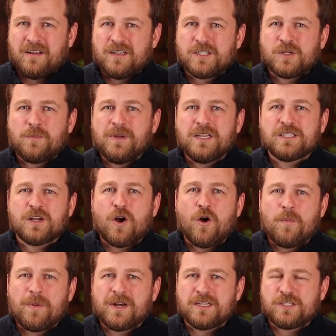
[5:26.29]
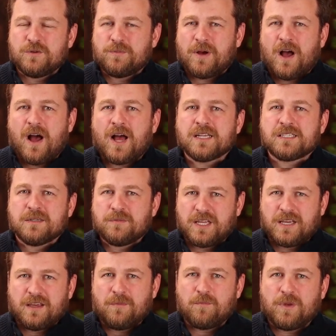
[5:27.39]
So be as open as you possibly
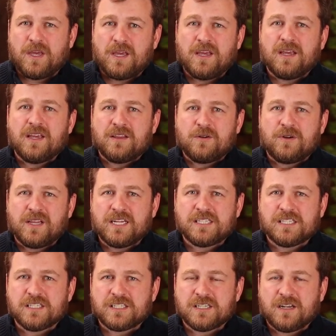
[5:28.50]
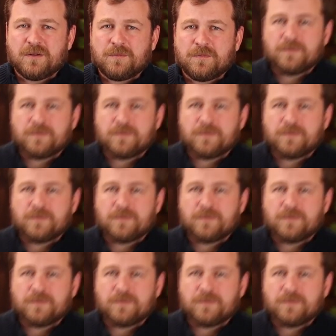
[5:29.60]
can be in the relationship.